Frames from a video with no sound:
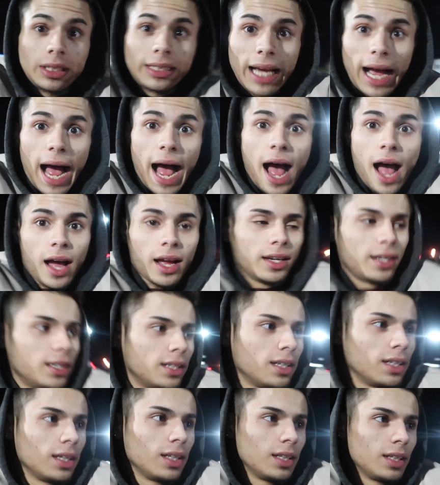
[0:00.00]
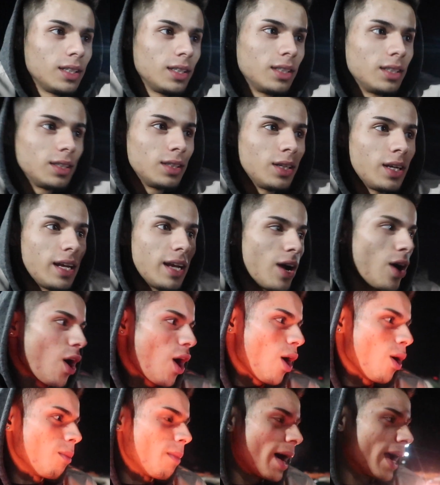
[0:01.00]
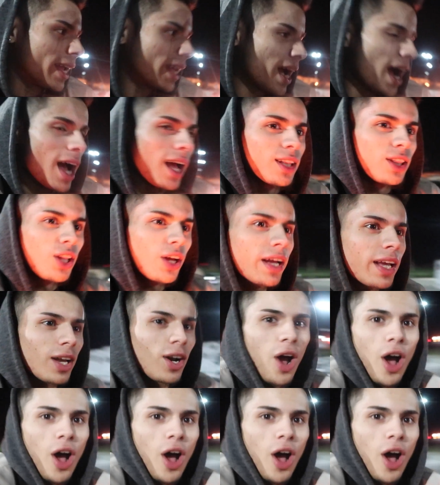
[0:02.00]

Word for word: God. Oh my God, look at